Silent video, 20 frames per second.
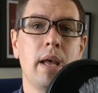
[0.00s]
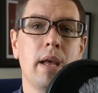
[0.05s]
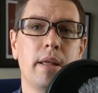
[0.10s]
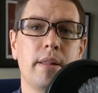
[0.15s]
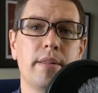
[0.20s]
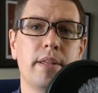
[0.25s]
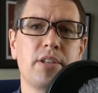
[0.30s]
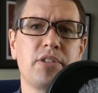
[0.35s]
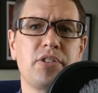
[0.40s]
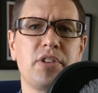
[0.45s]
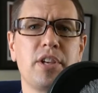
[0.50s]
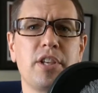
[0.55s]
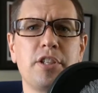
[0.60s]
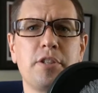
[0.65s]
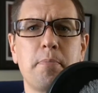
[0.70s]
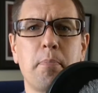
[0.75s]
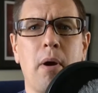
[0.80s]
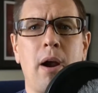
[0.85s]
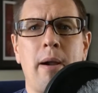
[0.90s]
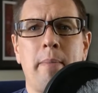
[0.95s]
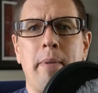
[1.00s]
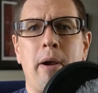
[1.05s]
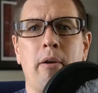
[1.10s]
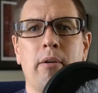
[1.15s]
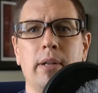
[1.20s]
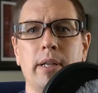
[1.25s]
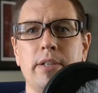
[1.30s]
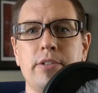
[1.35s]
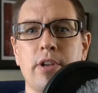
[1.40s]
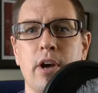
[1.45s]
This is
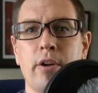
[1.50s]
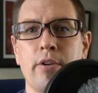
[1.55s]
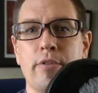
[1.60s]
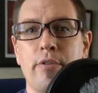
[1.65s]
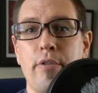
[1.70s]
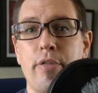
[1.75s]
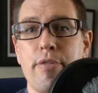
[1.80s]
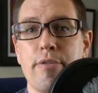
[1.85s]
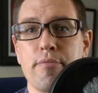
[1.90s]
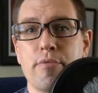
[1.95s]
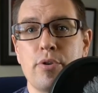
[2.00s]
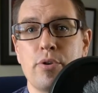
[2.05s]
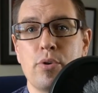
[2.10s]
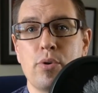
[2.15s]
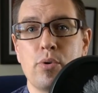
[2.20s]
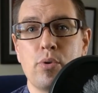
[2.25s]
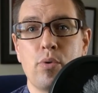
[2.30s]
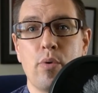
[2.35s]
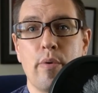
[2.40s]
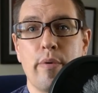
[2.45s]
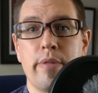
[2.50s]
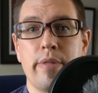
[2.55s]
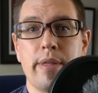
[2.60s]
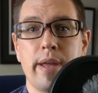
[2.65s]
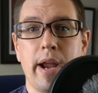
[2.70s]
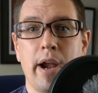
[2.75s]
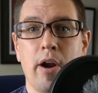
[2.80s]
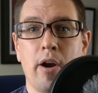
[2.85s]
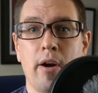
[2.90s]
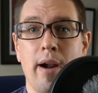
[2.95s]
primarily done through
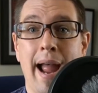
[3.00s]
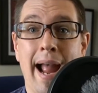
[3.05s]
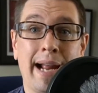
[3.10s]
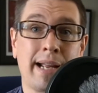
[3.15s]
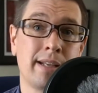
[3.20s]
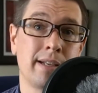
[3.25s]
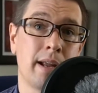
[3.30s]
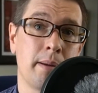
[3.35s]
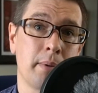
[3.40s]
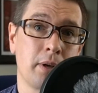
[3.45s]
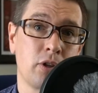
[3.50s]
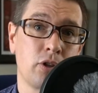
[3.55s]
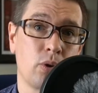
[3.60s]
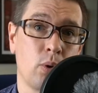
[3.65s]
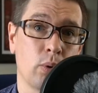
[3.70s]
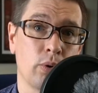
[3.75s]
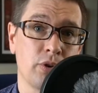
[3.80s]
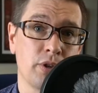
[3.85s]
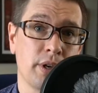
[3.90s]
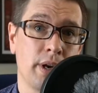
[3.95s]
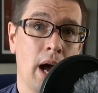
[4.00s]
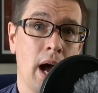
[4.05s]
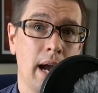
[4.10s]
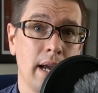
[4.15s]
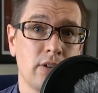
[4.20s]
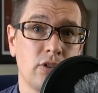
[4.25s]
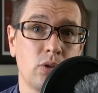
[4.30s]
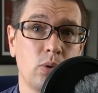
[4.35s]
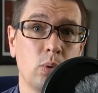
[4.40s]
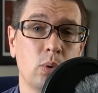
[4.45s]
their academic scores in high
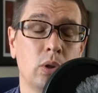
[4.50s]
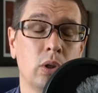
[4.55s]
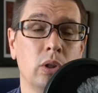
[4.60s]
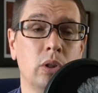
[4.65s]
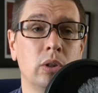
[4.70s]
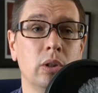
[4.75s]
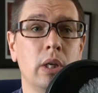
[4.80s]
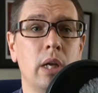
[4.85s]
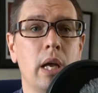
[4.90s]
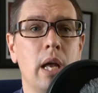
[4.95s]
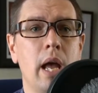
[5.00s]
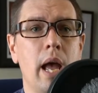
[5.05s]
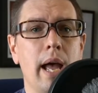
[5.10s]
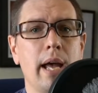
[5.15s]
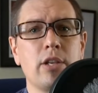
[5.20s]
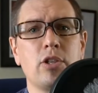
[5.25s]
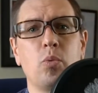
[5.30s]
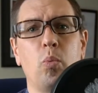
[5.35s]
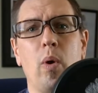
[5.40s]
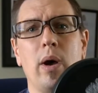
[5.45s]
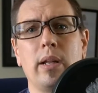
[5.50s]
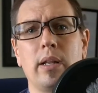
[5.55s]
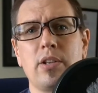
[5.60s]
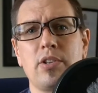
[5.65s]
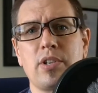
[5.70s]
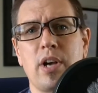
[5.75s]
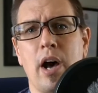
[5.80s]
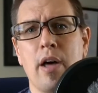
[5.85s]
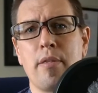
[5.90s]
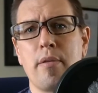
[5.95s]
school, as well as
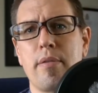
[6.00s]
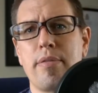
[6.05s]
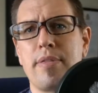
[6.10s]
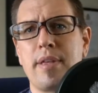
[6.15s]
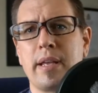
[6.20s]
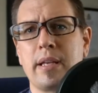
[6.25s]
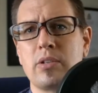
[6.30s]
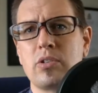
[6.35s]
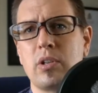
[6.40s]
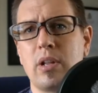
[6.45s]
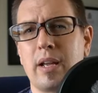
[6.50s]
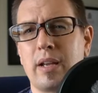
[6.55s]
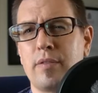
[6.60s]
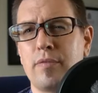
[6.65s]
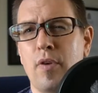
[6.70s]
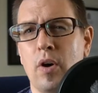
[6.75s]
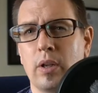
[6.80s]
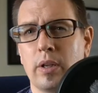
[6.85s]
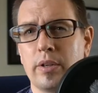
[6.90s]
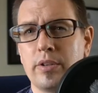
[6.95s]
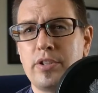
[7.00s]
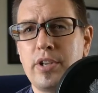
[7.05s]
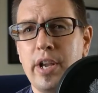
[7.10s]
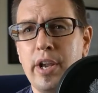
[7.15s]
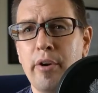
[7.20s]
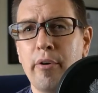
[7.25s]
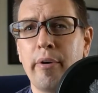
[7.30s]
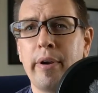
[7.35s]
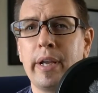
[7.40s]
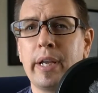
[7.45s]
other things like
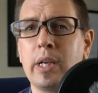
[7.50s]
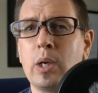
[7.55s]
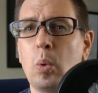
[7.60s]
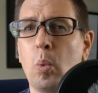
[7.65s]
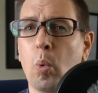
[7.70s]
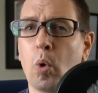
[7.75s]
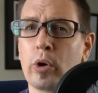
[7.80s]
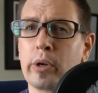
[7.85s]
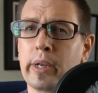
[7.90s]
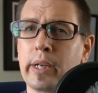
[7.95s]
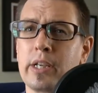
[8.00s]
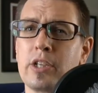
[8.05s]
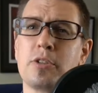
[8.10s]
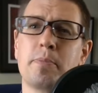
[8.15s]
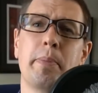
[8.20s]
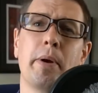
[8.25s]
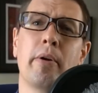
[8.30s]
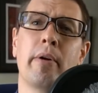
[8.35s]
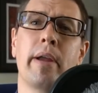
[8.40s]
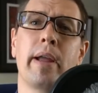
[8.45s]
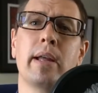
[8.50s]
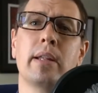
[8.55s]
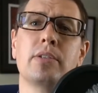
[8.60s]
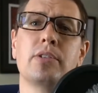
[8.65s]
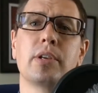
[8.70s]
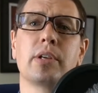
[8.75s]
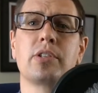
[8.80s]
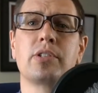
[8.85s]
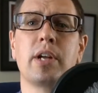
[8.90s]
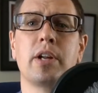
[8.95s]
volunteering, work experience,
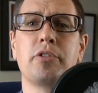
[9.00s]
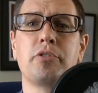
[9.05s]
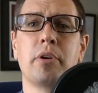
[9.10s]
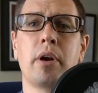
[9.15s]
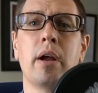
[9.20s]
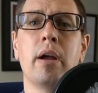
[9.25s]
etc.,